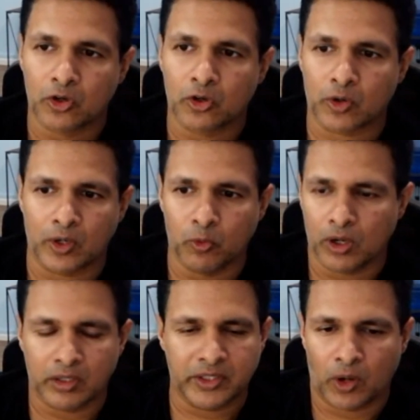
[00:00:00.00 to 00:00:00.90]
Great.
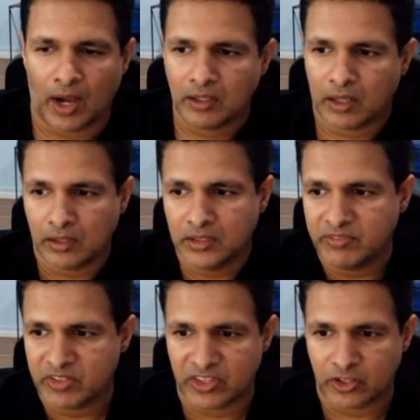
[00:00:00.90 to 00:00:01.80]
Well, you know, I'll, I'll leave
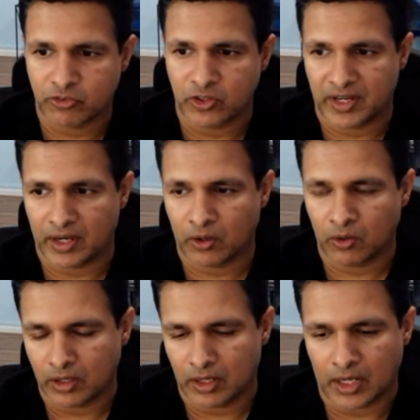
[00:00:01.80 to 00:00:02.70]
it there for now.
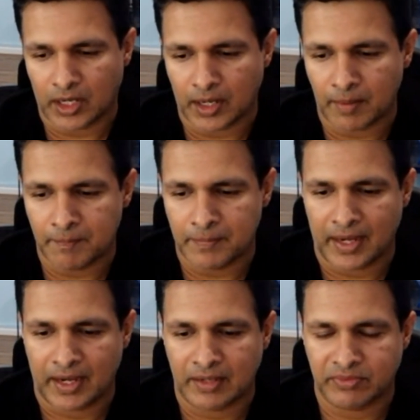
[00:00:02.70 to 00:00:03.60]
Um,
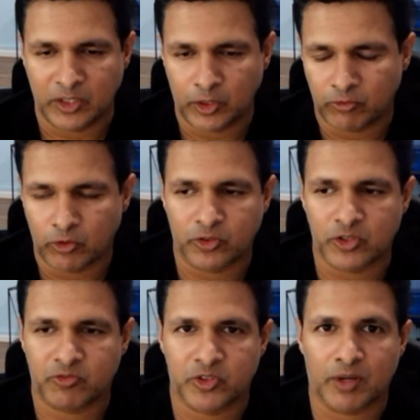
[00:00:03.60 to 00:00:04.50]
and thank you everyone for,
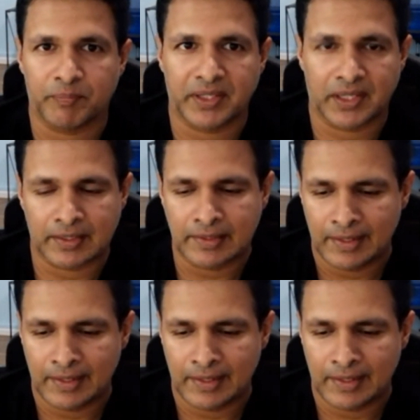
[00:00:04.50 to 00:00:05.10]
for jumping in.